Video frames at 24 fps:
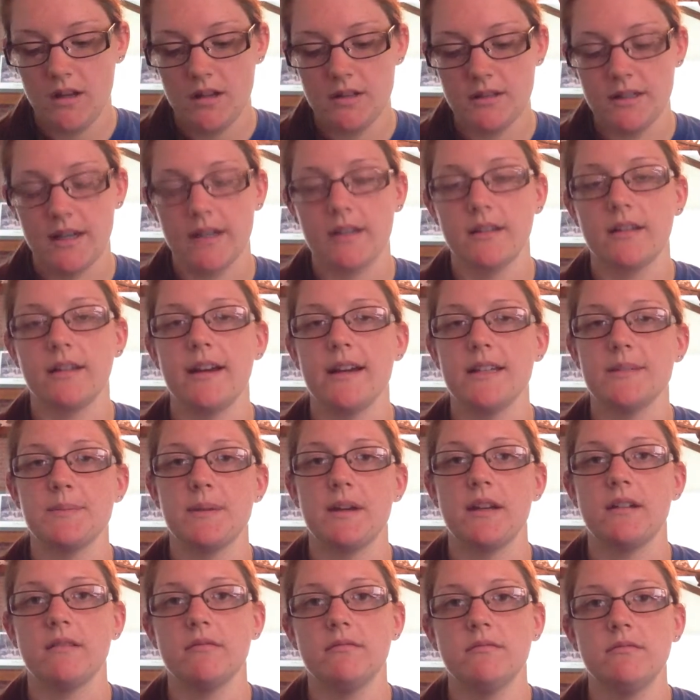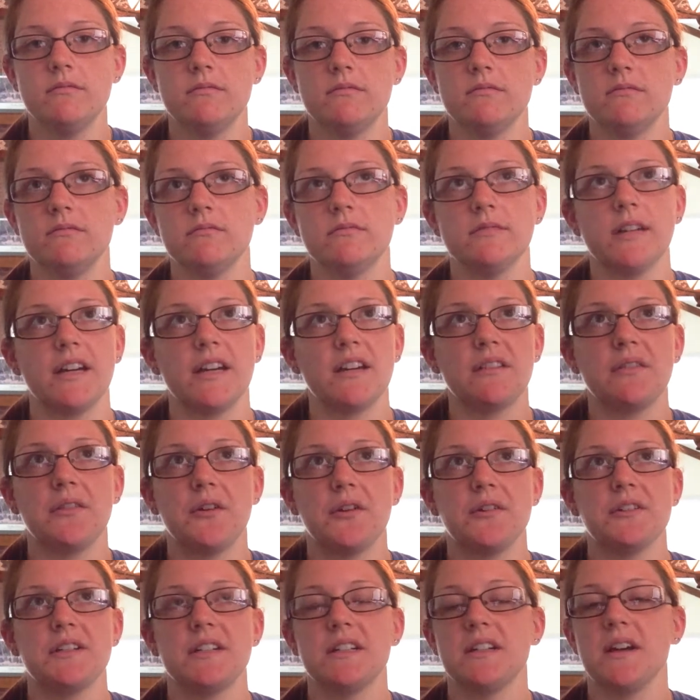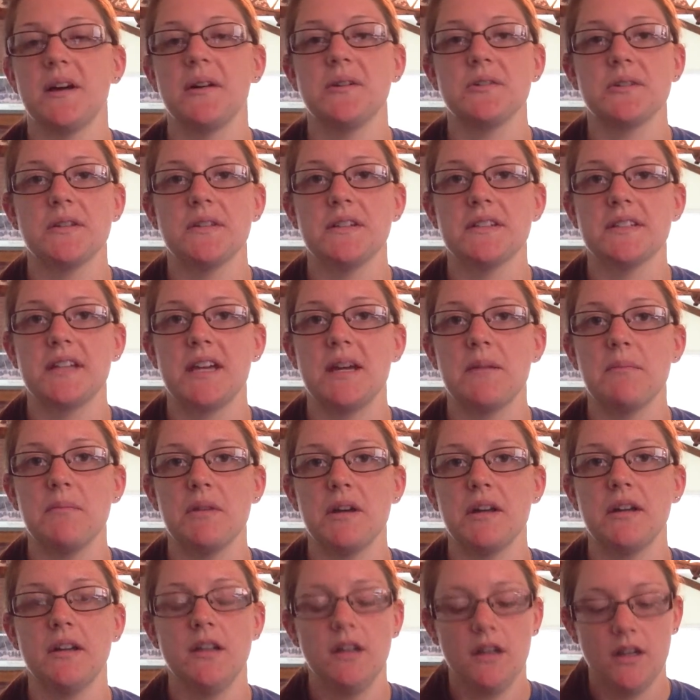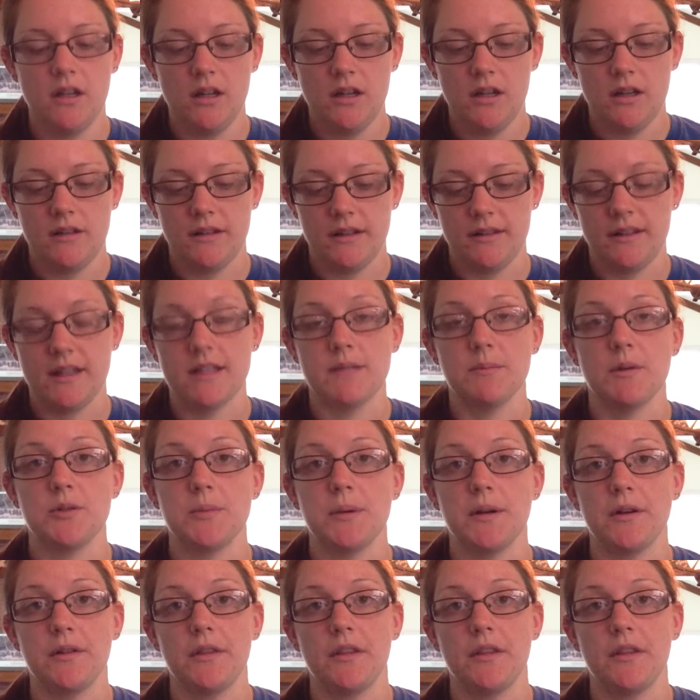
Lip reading: Technically, I spent $13 on this game, but I think that's much better